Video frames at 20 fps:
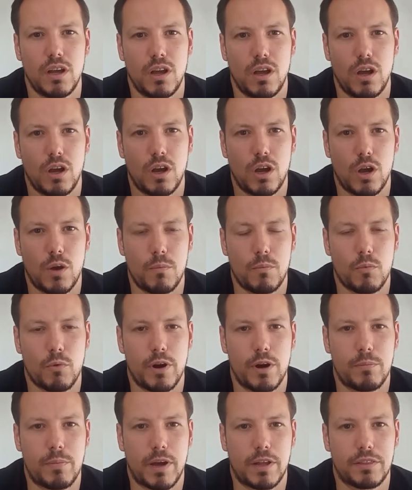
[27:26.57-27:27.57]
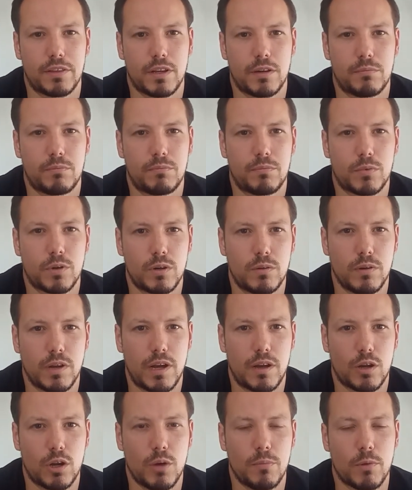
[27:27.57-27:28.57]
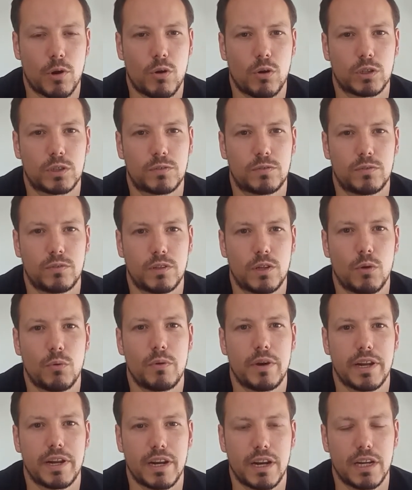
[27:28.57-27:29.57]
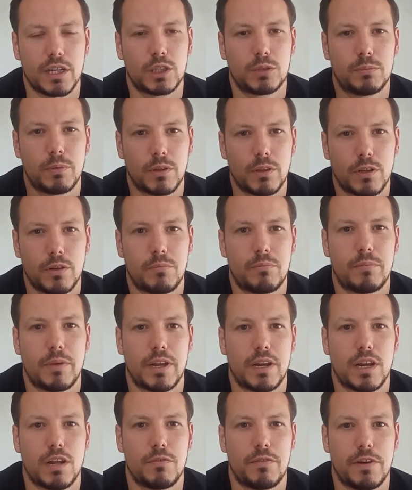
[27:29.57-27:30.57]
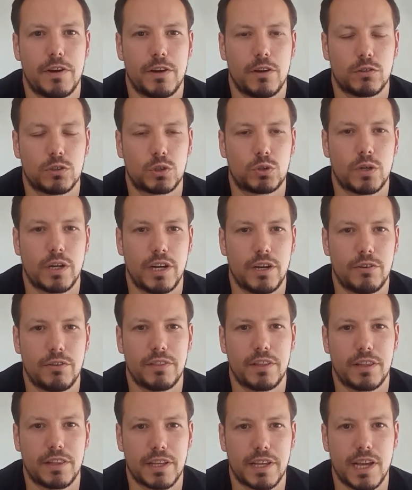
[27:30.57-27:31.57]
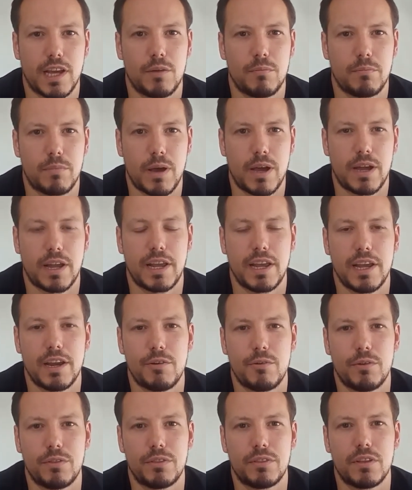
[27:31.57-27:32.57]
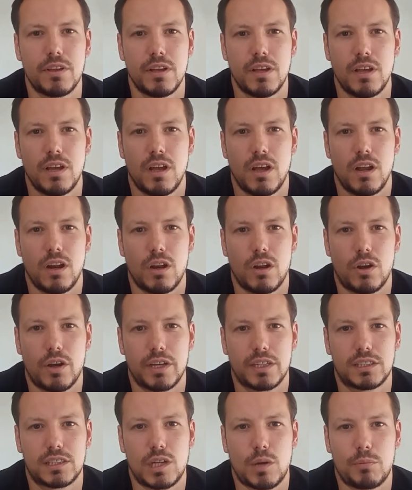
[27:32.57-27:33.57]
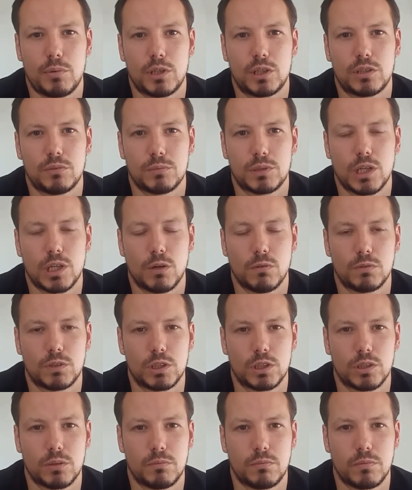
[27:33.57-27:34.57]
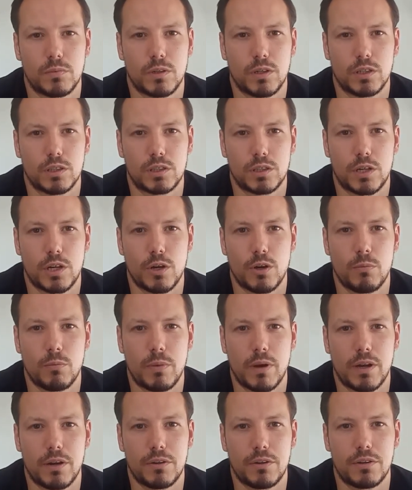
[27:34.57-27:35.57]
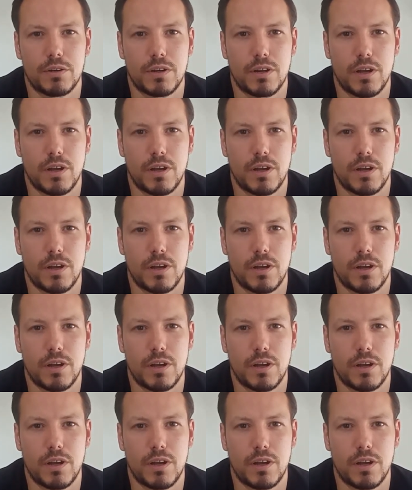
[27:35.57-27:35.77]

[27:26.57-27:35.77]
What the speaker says: were in a band. They'd come across, they were English, but they'd been living in Australia, and then they came back here and like established themselves as a girl band,